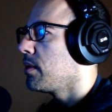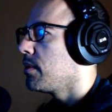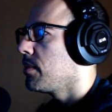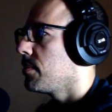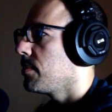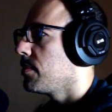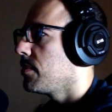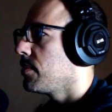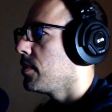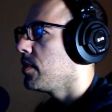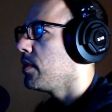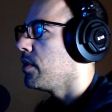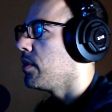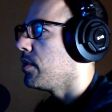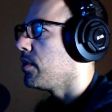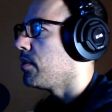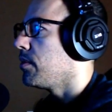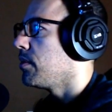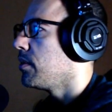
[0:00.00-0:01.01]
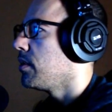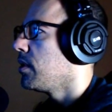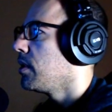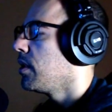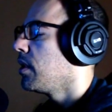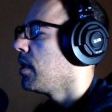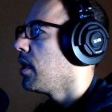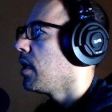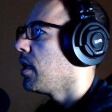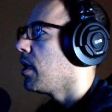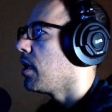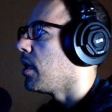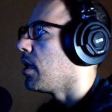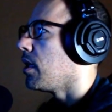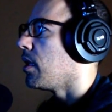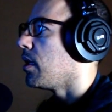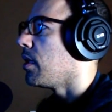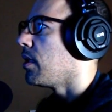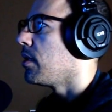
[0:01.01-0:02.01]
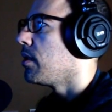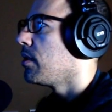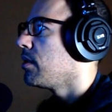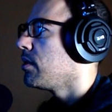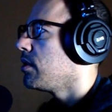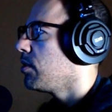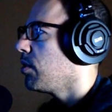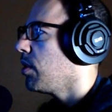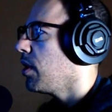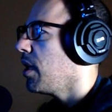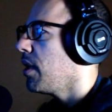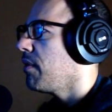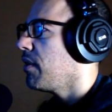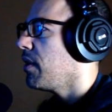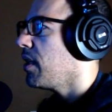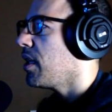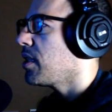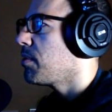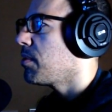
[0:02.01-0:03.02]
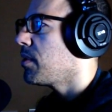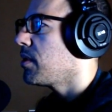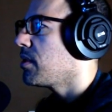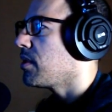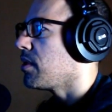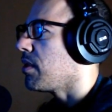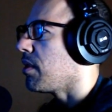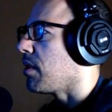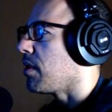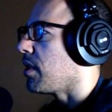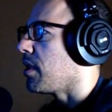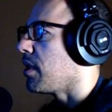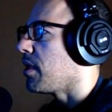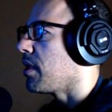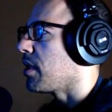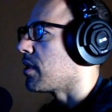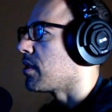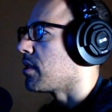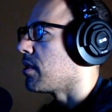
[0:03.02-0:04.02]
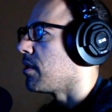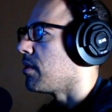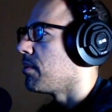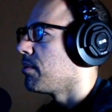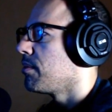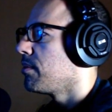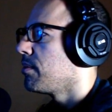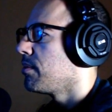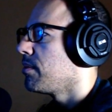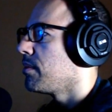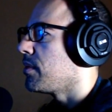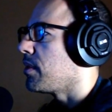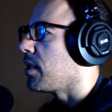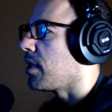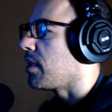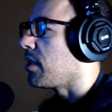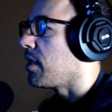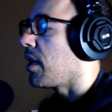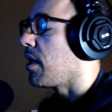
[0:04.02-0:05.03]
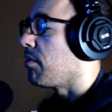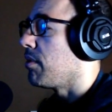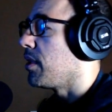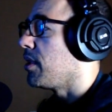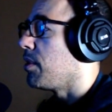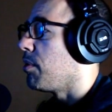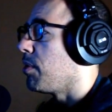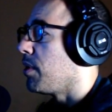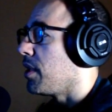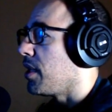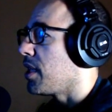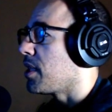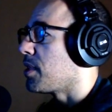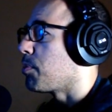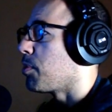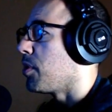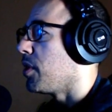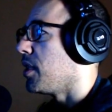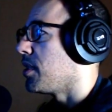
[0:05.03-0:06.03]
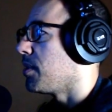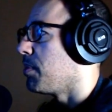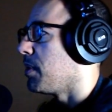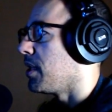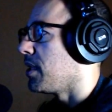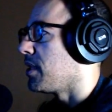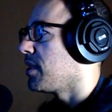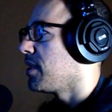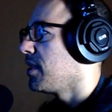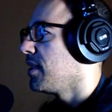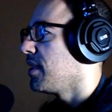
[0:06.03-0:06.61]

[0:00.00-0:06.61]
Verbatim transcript: You. Do I have any Espers? No, I don't think so. I don't really know what an Esper is, but I